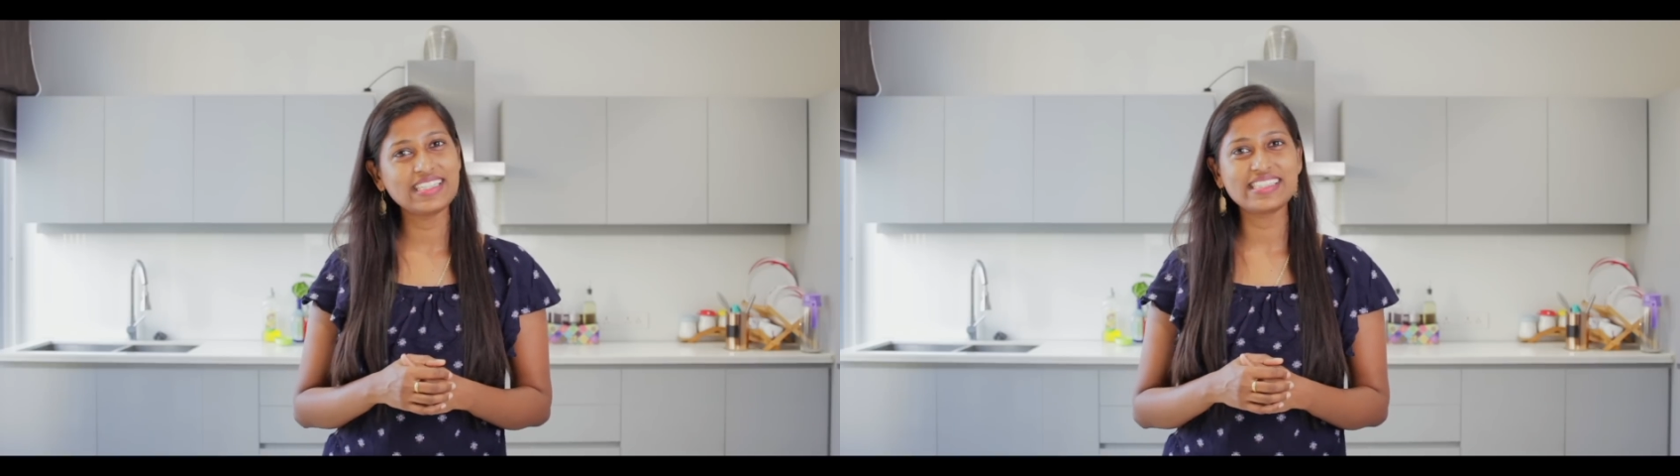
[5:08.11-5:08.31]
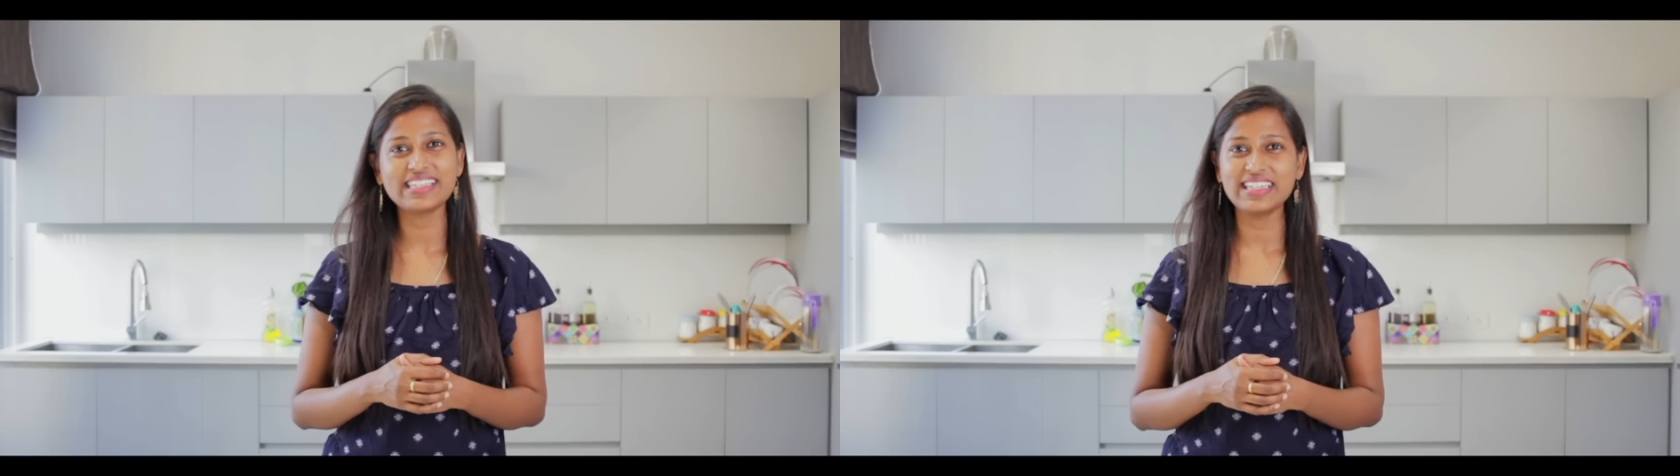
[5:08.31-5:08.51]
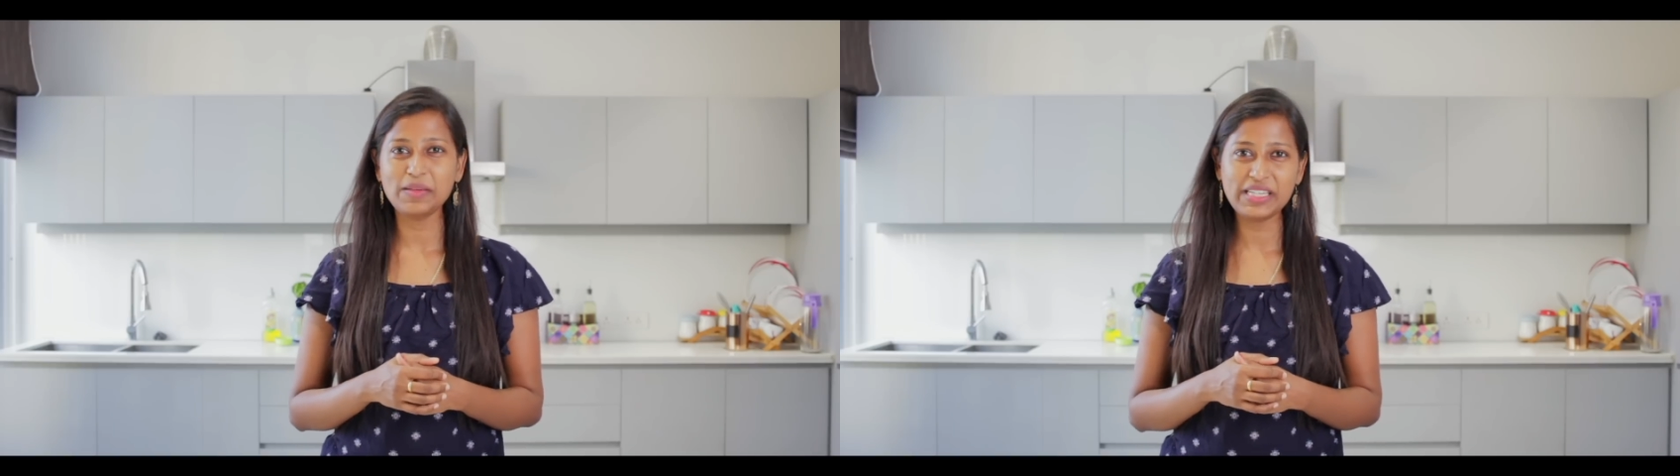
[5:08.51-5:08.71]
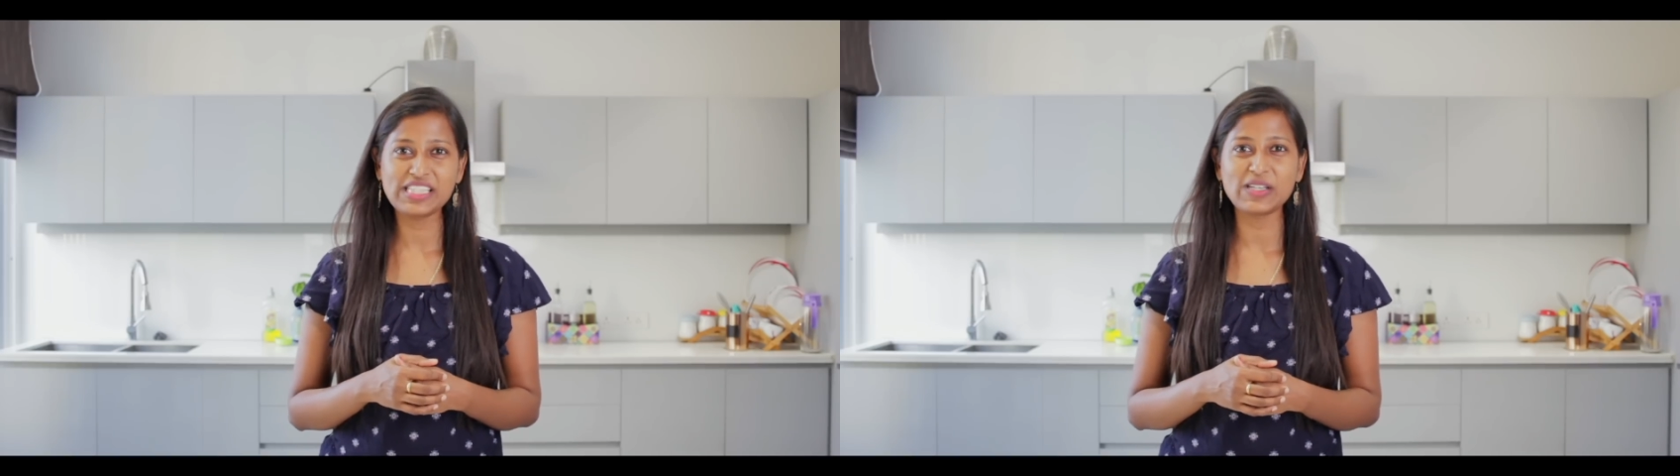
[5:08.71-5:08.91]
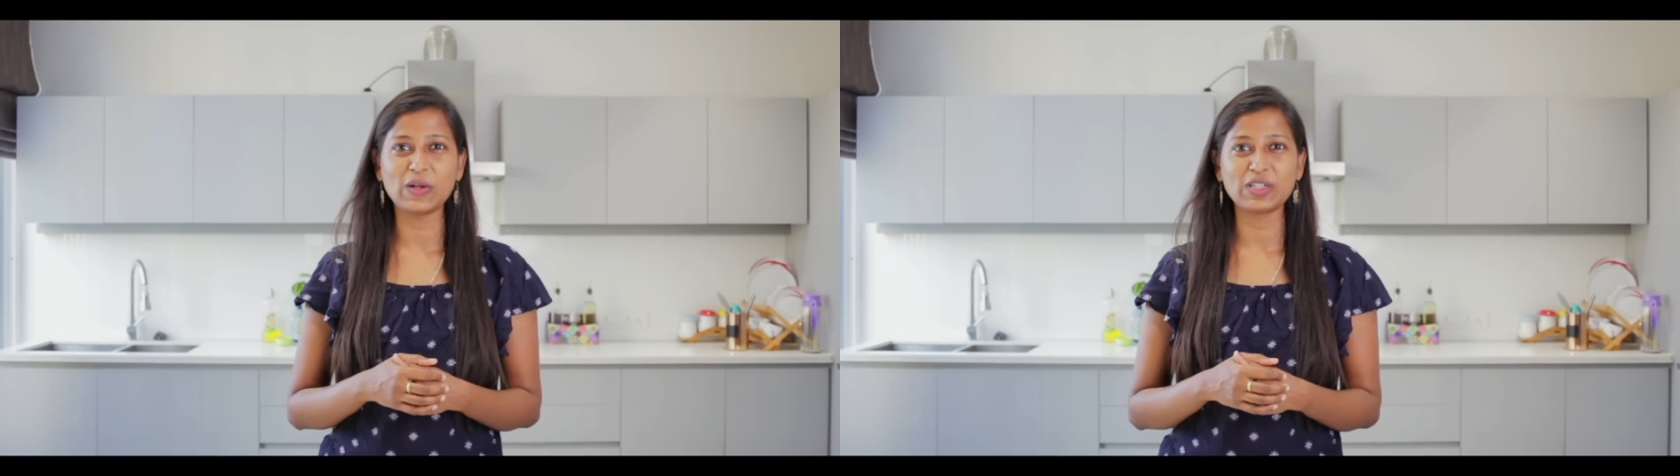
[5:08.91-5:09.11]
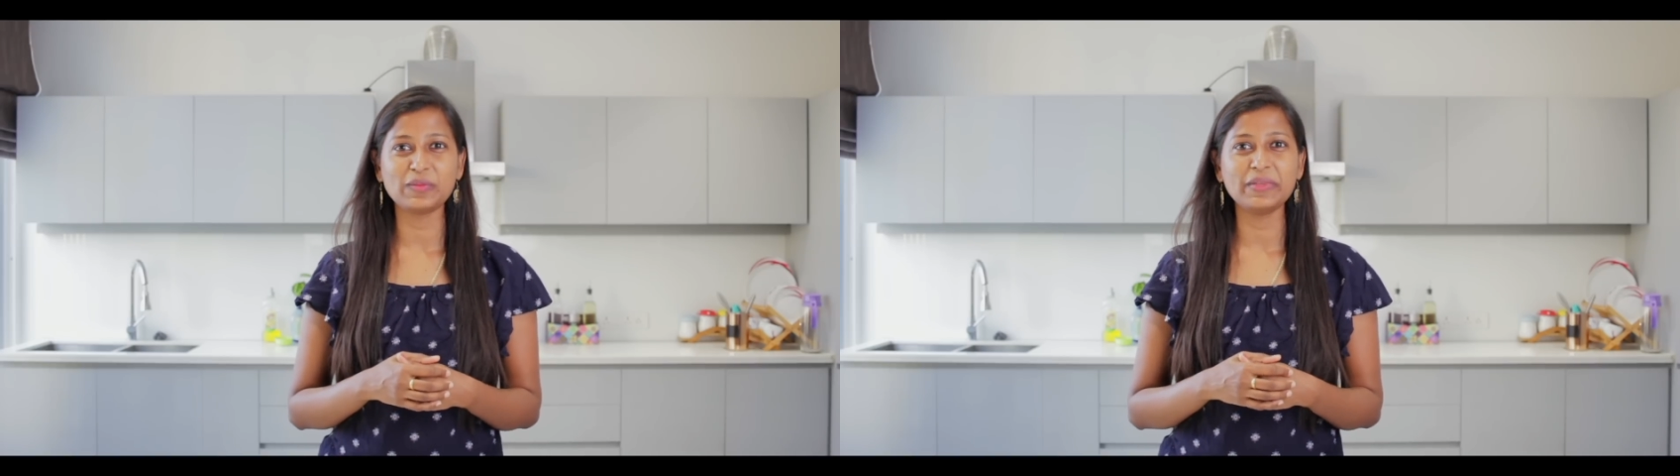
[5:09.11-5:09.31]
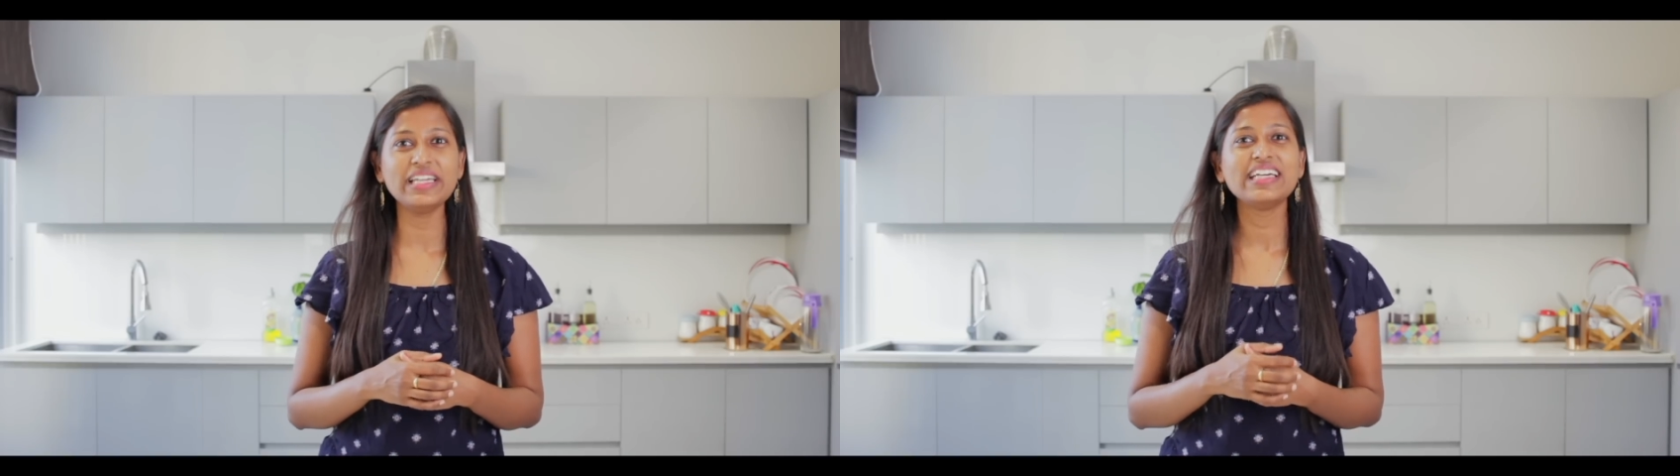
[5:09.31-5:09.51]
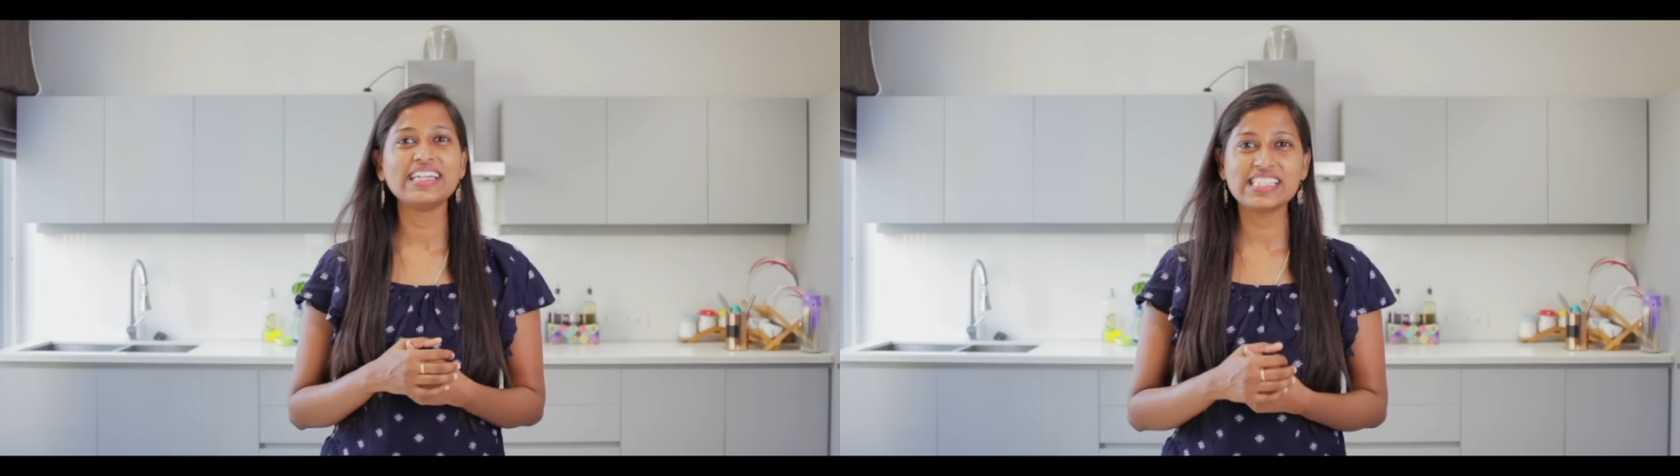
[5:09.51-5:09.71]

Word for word: It really means a lot to me.